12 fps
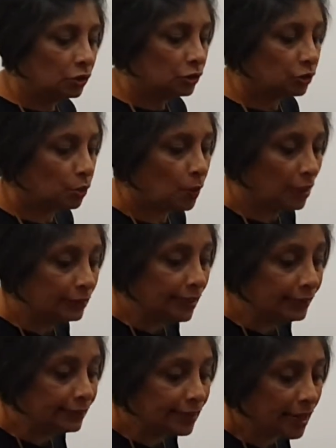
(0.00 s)
So while
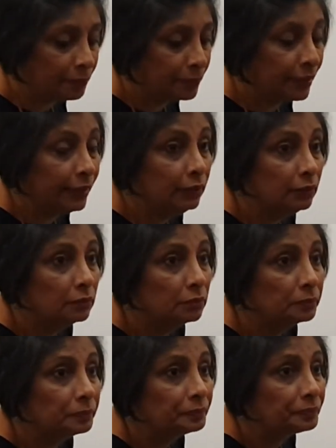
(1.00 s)
that is happening,
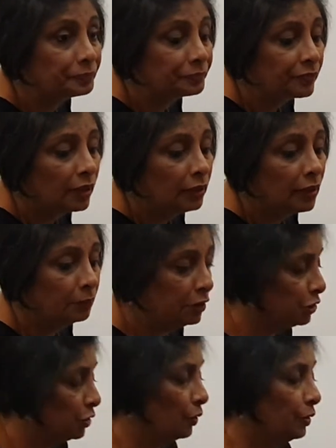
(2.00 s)
let me
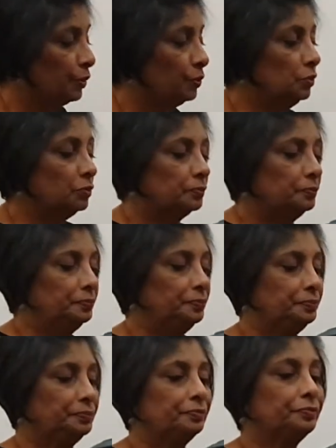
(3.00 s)
show you
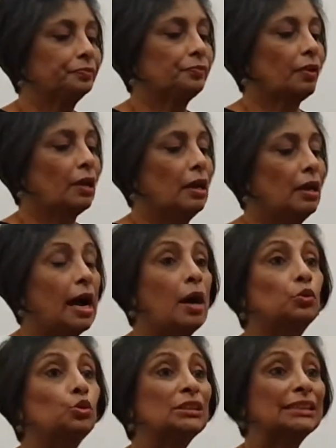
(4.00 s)
how
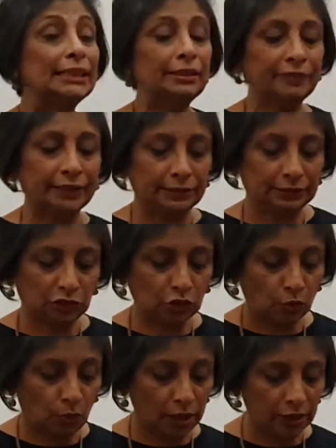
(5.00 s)
to sieve it. So
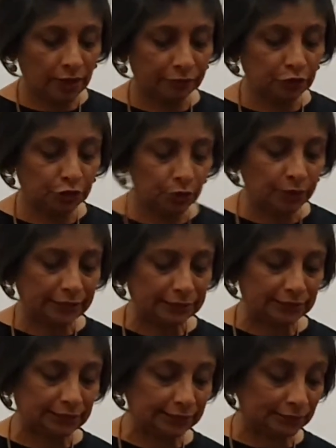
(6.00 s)
what you have to do
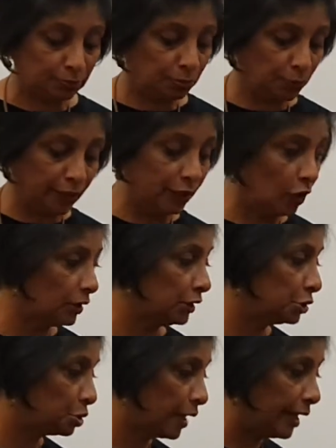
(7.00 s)
is just put it on a
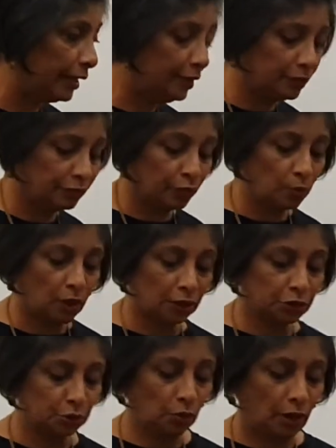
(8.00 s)
tray if you
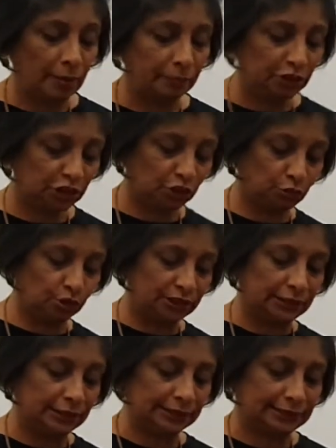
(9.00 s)
want to. I'm just
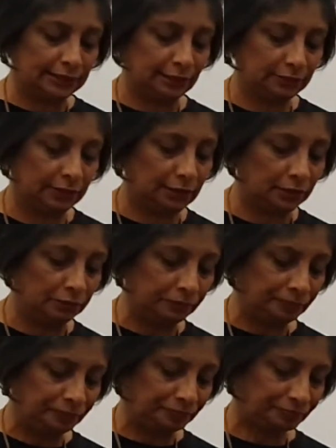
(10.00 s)
using this
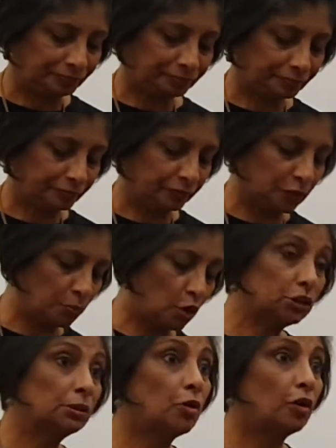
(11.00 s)
the
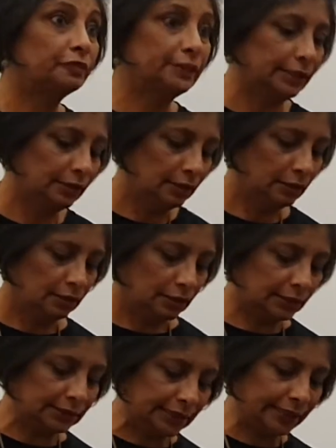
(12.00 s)
bottom of the
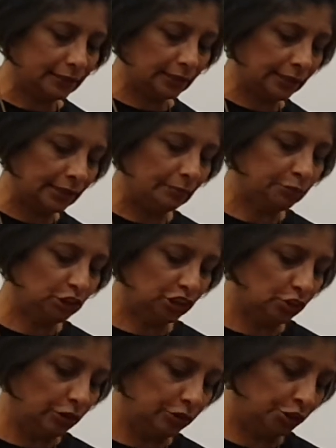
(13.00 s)
container, and I'm
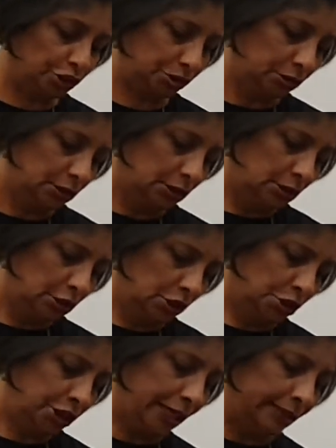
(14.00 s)
just going to
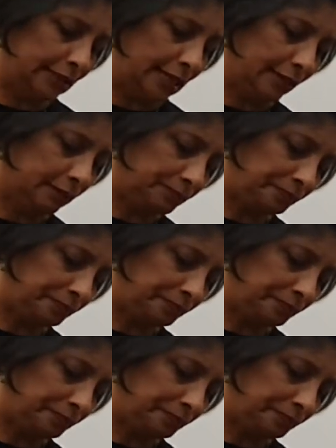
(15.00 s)
shake that